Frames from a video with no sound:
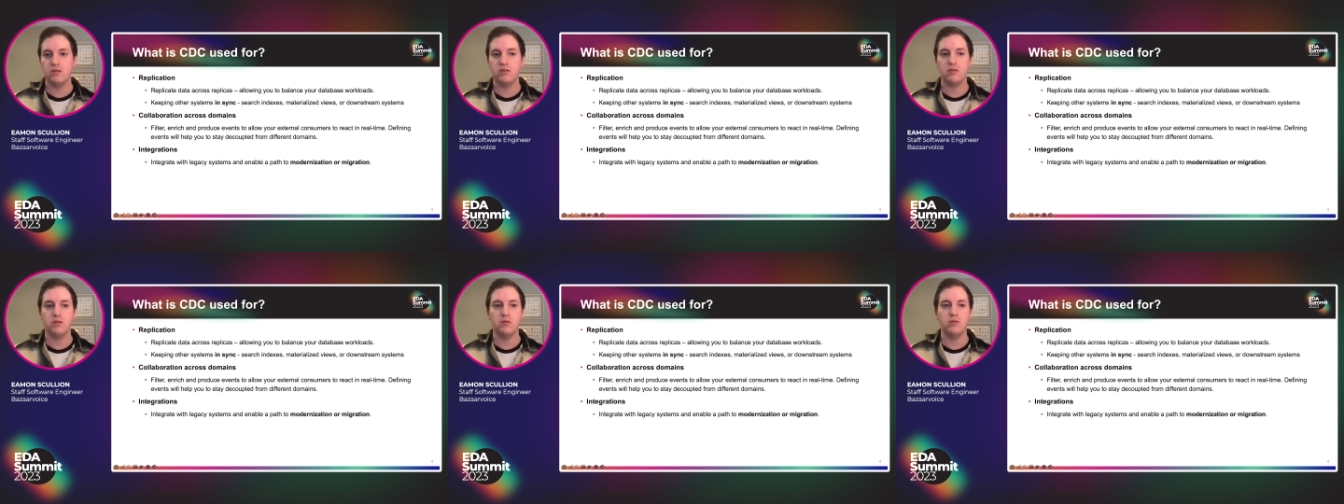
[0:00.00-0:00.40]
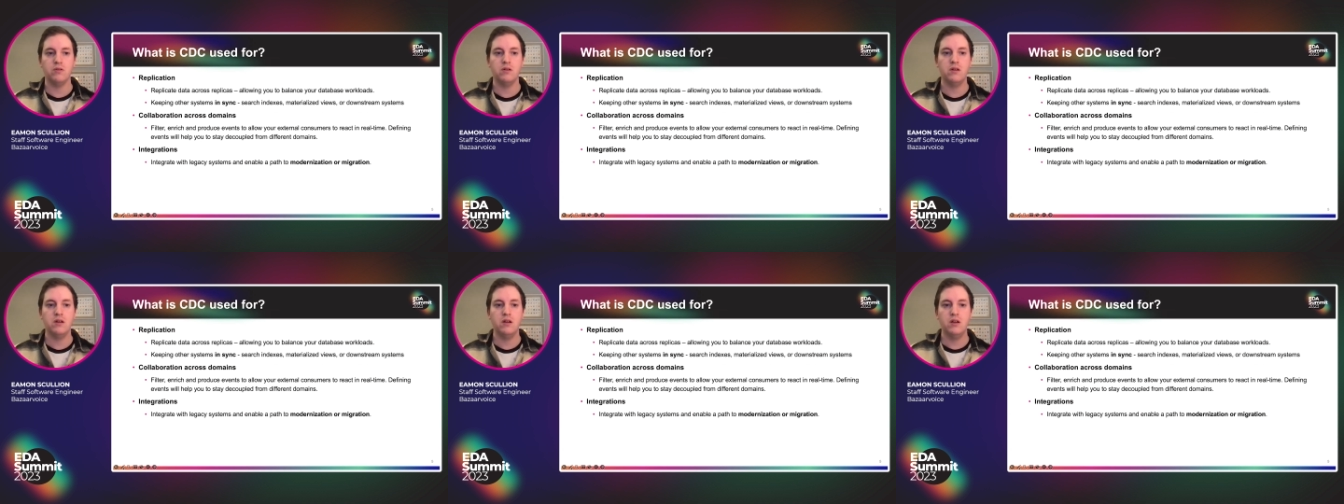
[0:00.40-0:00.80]
So
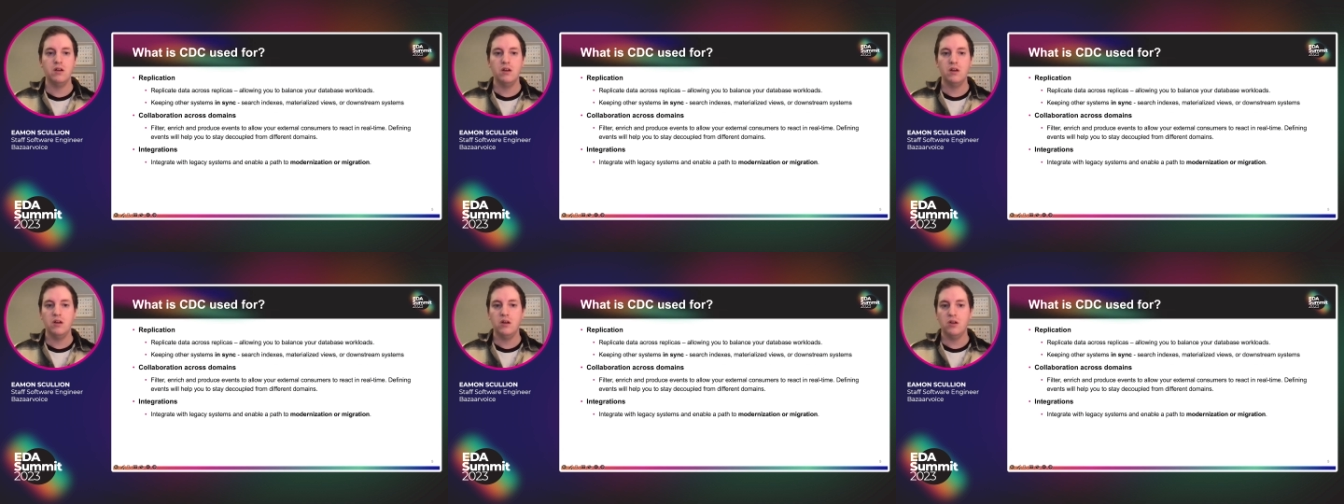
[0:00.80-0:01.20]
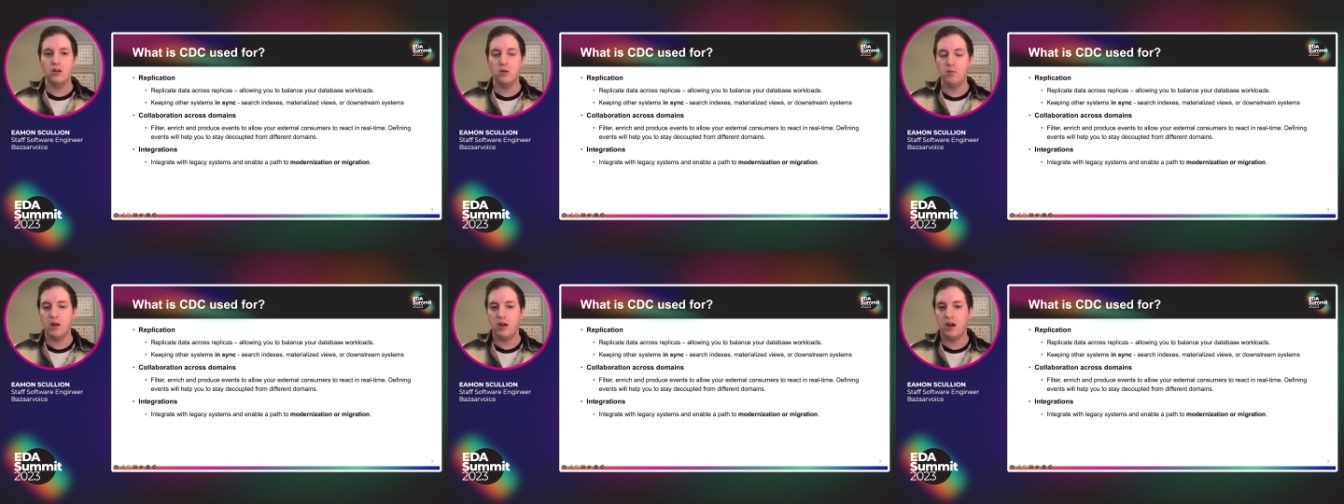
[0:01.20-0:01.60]

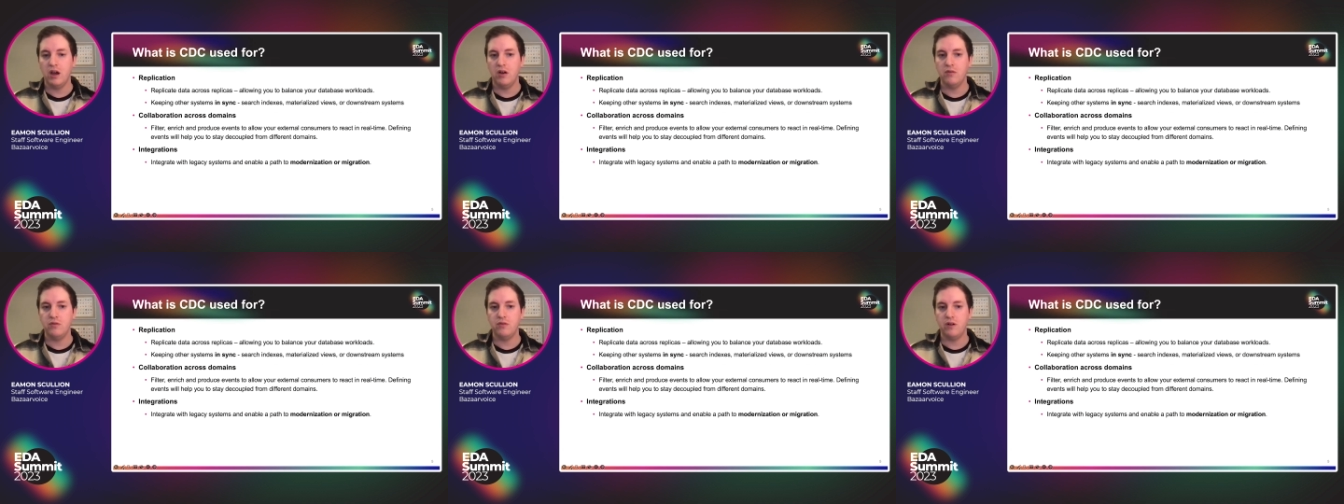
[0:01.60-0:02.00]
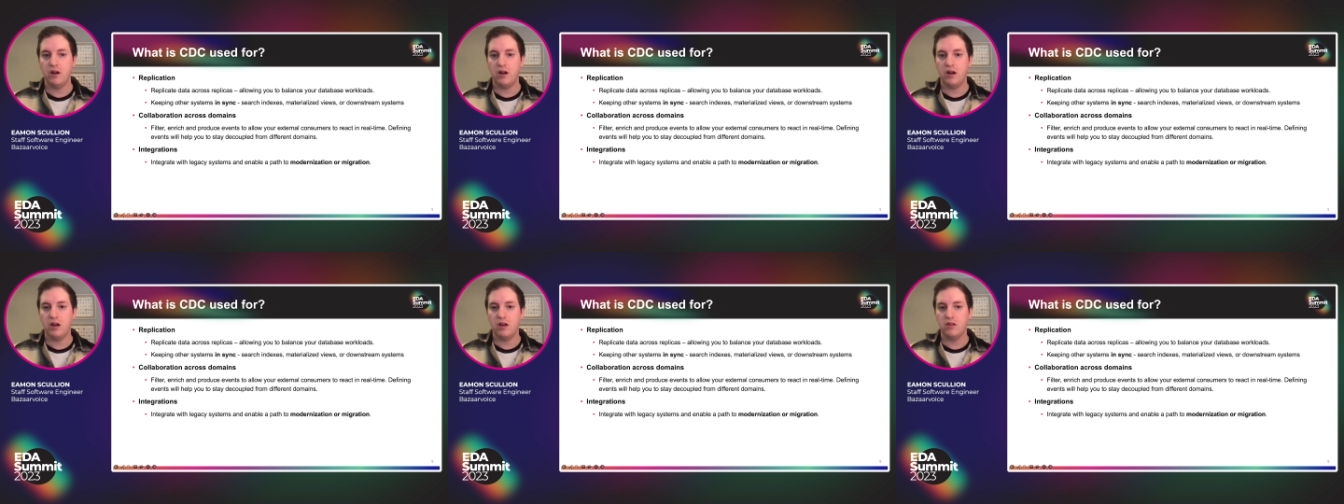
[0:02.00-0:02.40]
you may have
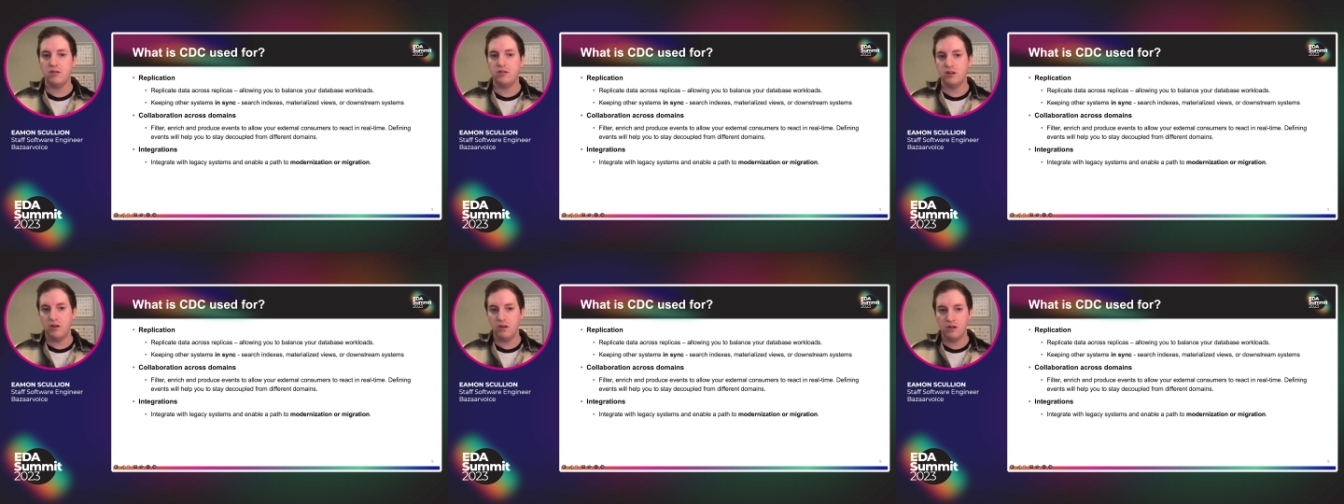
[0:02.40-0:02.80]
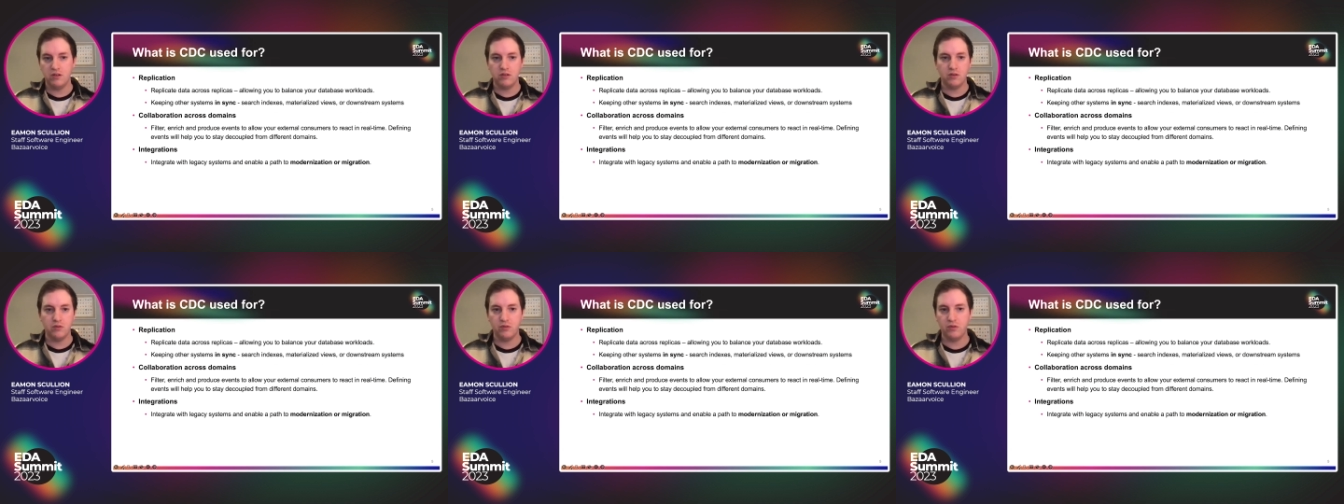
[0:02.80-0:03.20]
a series
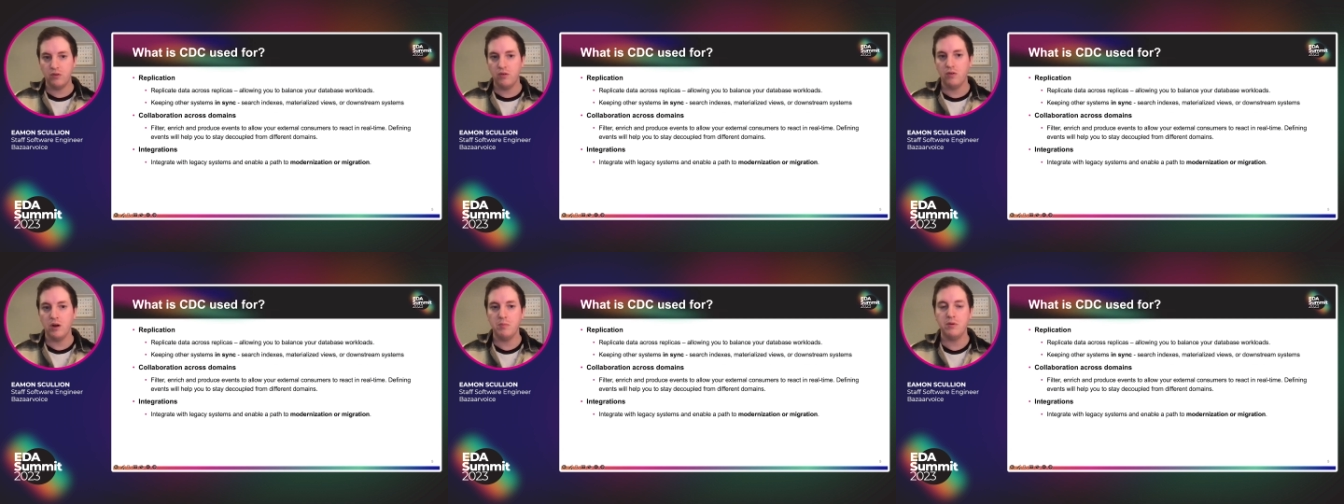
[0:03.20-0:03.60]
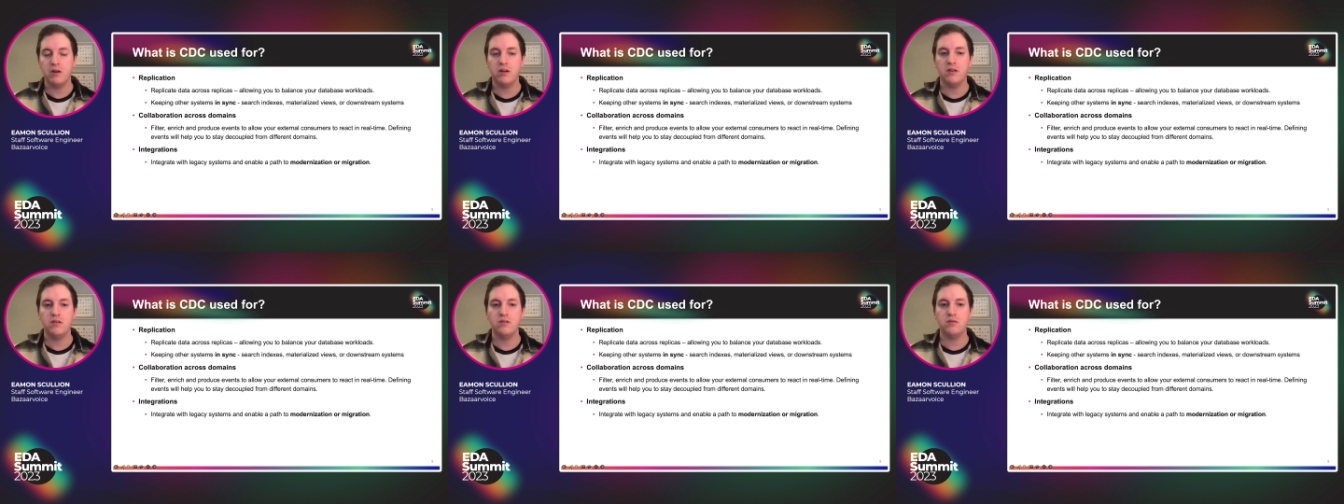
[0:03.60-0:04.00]
of
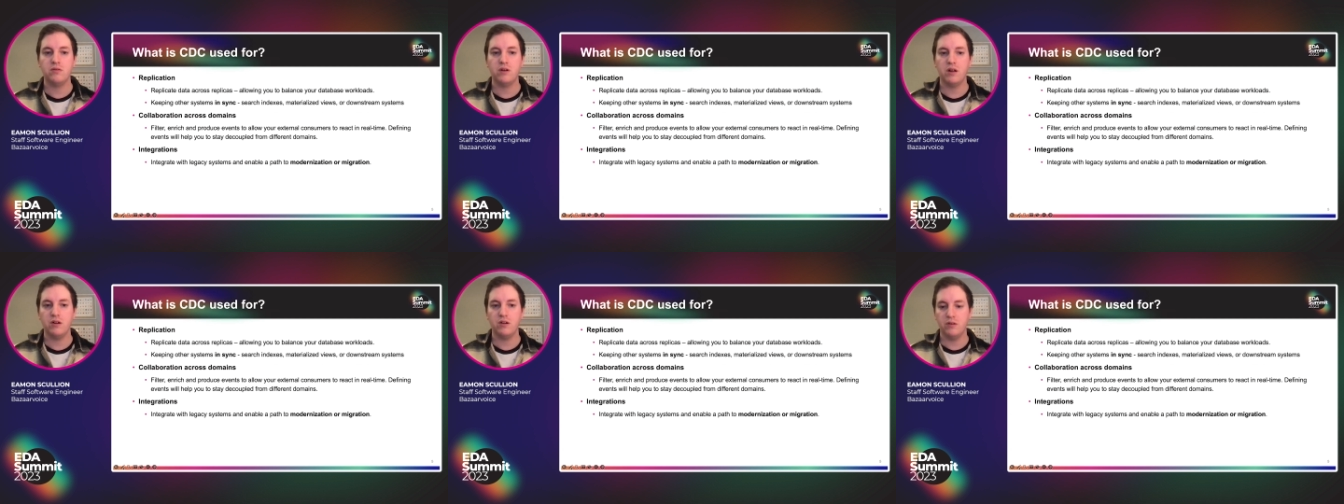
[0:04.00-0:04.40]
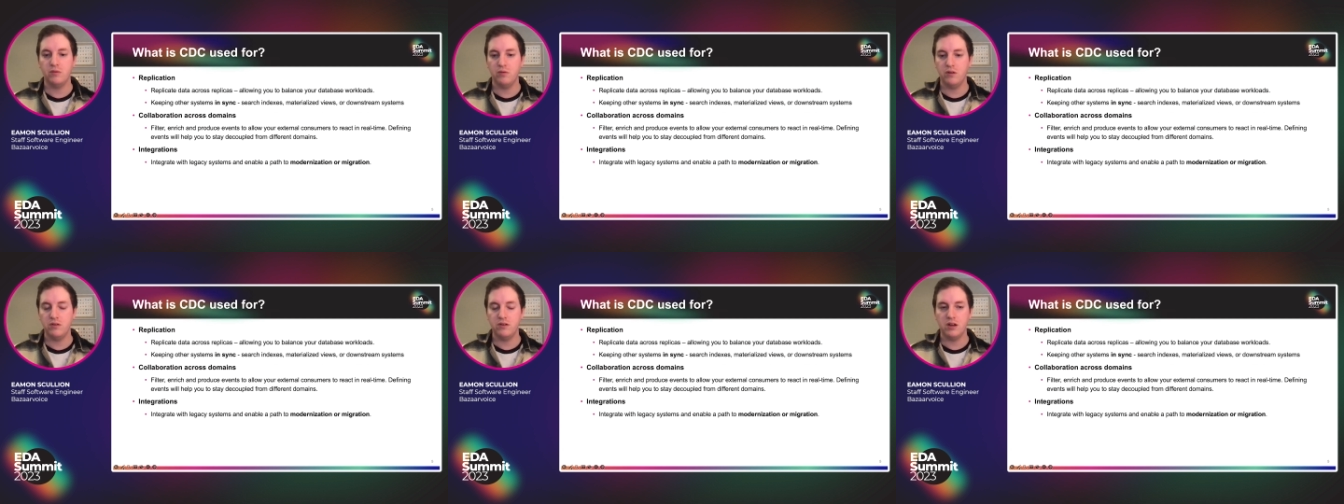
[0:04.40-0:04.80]
replicas rather than
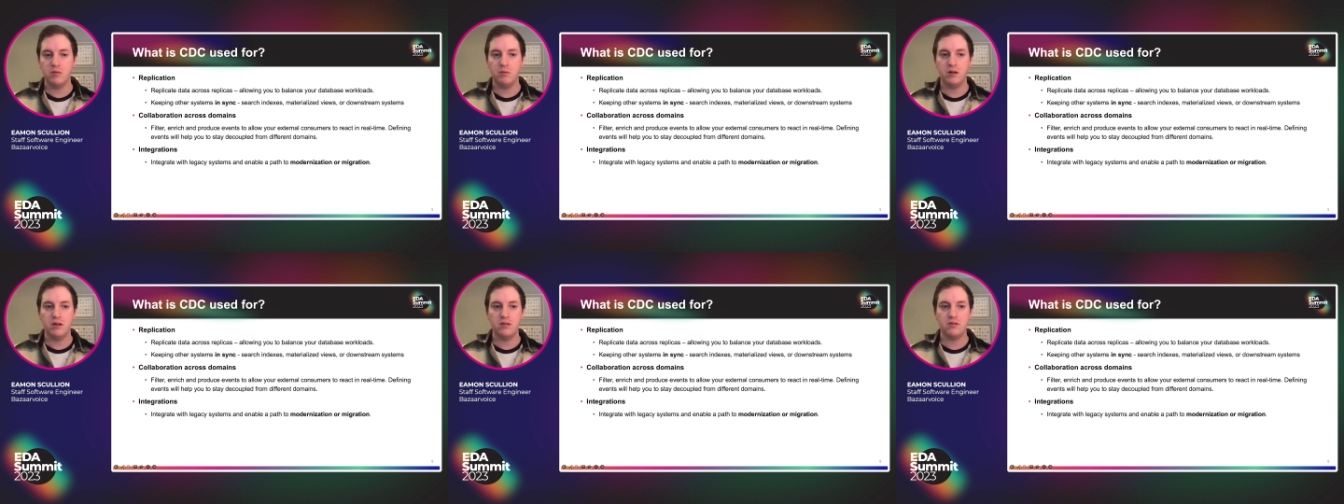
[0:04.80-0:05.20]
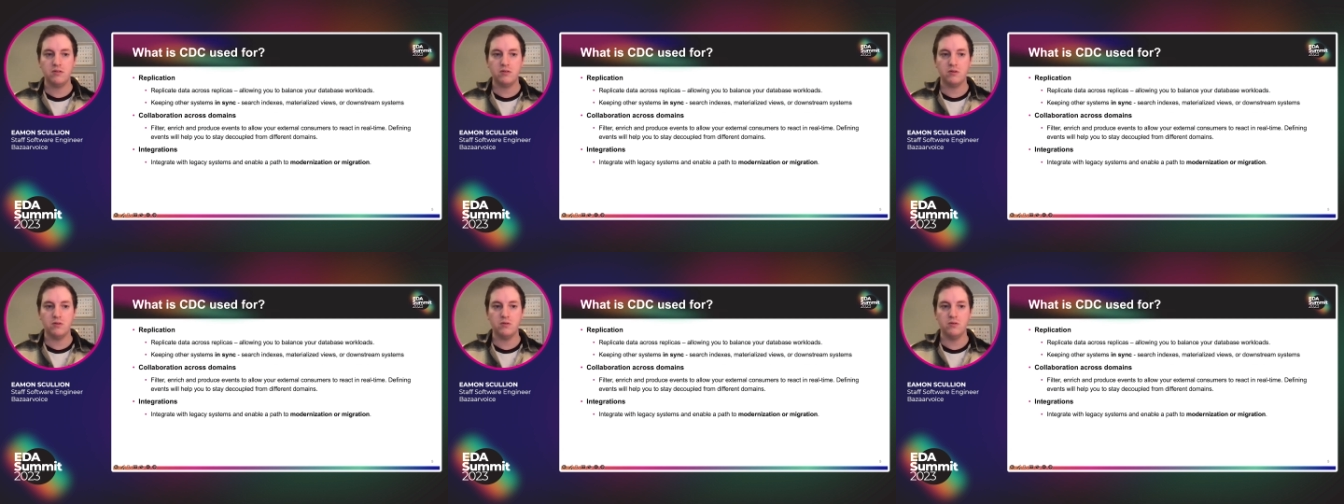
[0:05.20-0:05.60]
one database.
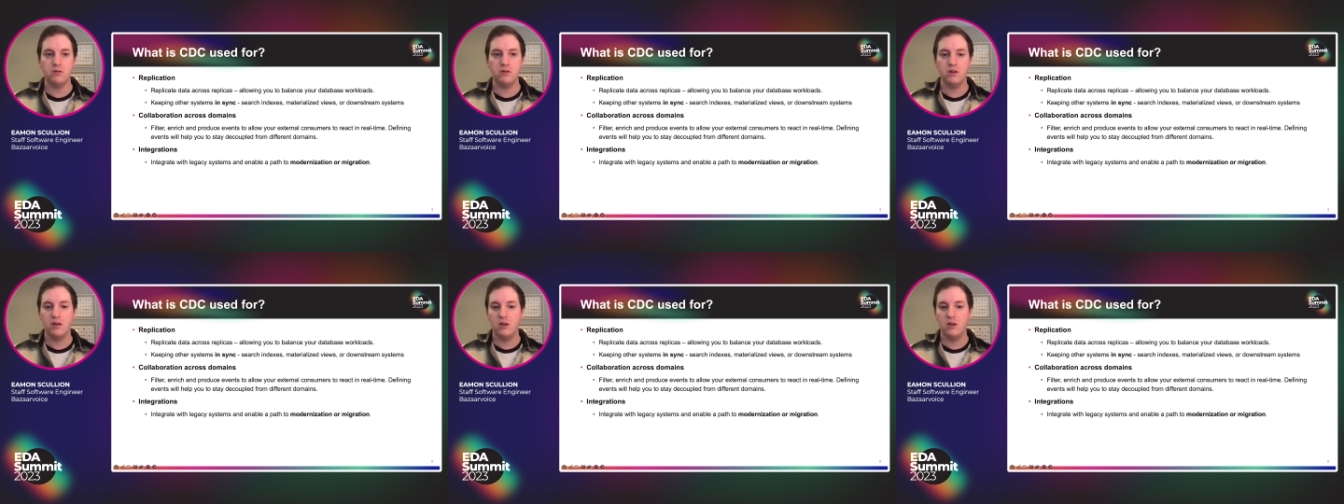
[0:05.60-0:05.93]
So